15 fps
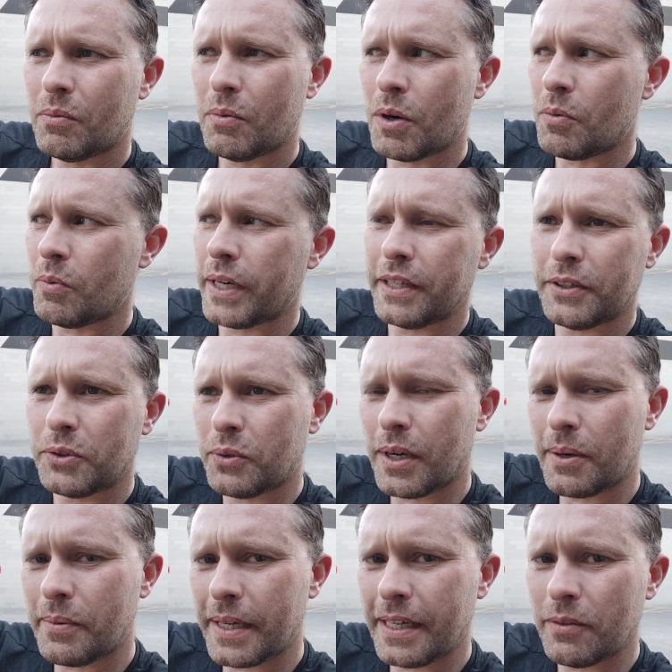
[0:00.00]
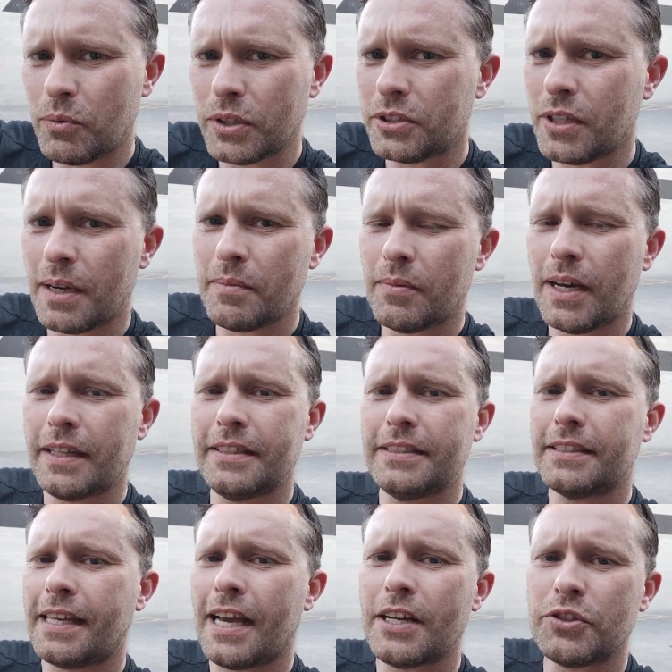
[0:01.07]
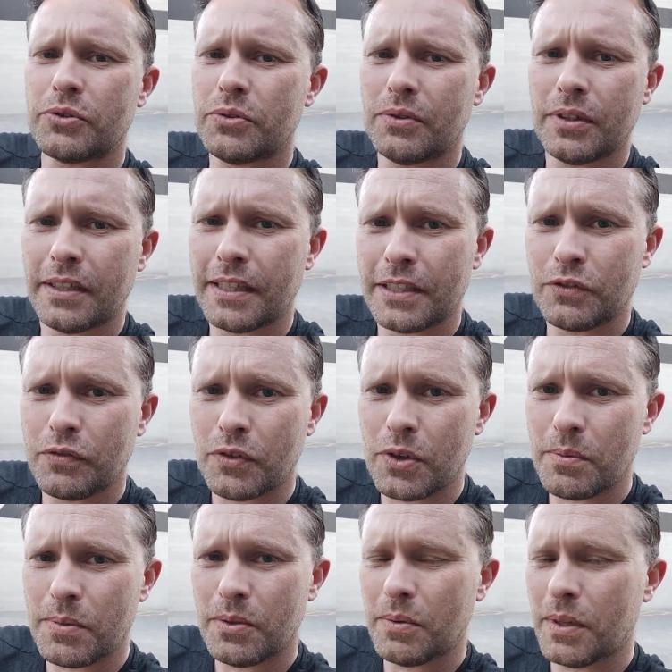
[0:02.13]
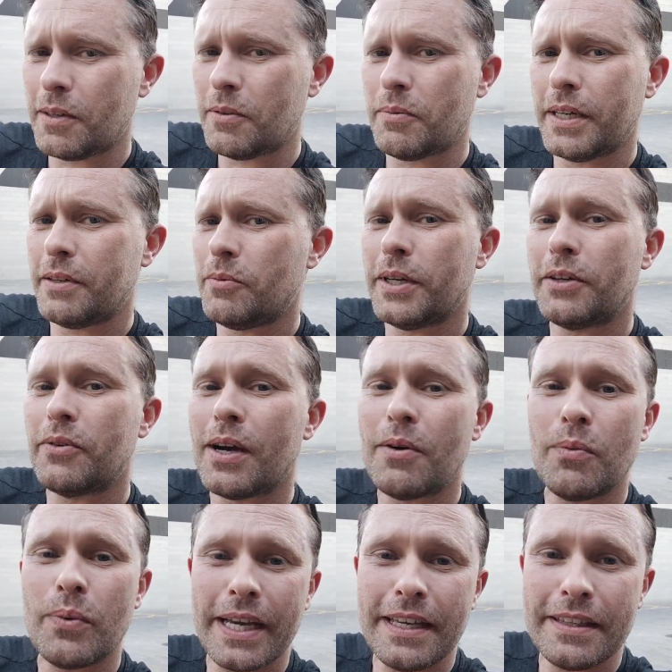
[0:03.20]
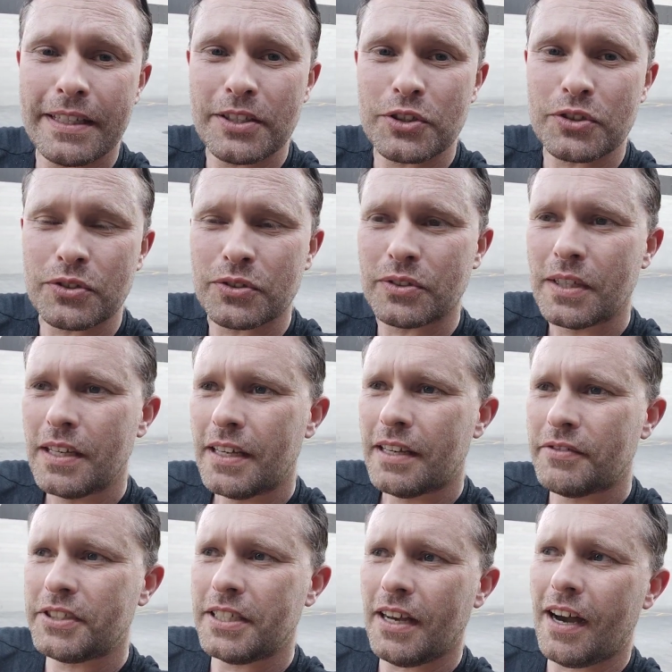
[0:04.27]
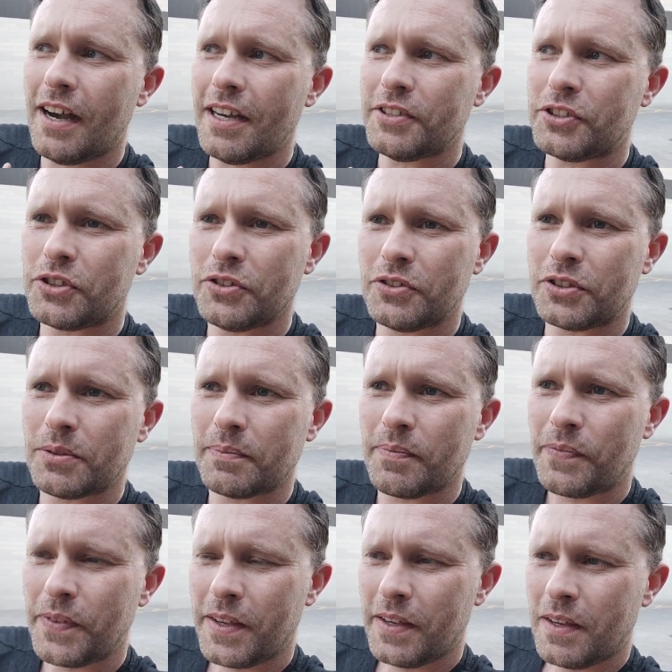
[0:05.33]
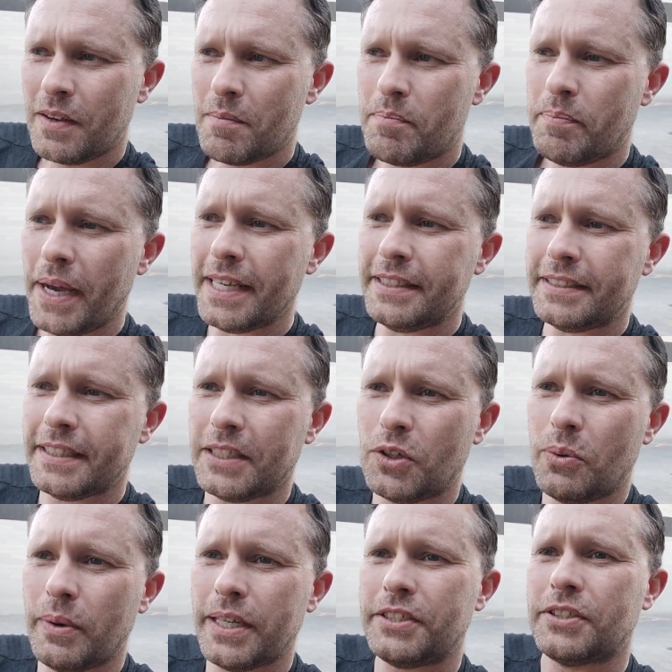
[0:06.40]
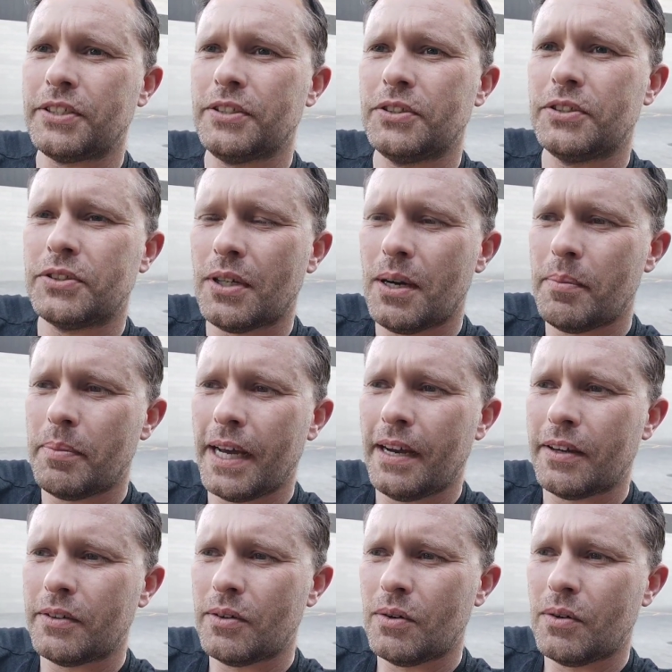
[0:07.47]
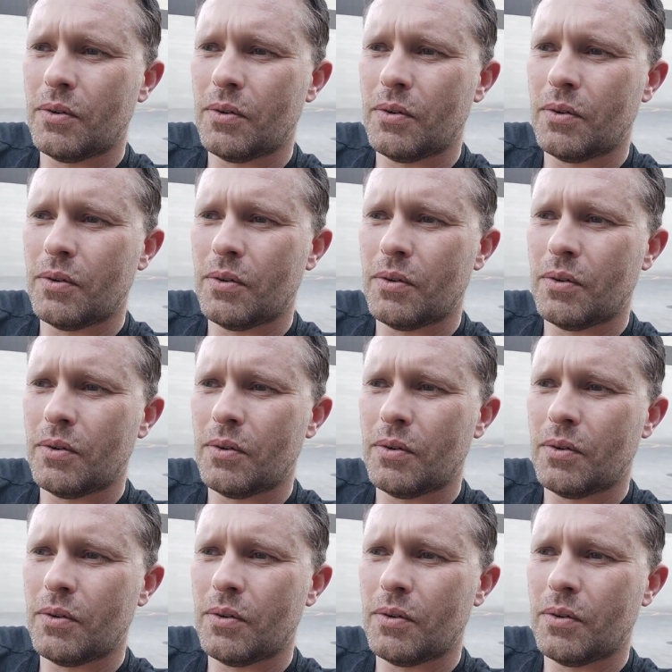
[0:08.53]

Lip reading: What weather do I wear? What type... Are these casual? Are these formal? Like, where do I wear these shoes? If she asks you some basic questions about